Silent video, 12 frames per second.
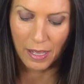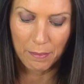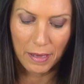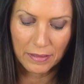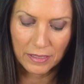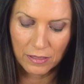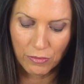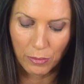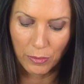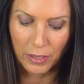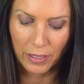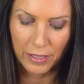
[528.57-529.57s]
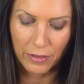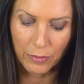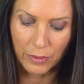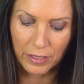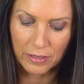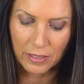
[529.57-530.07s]
I might just remove it later
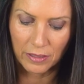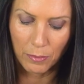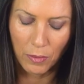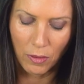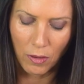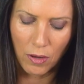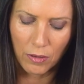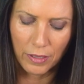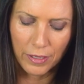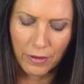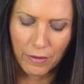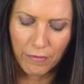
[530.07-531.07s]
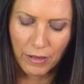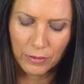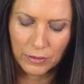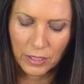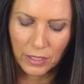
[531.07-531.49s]
when it's in the bowl. Oh, here, found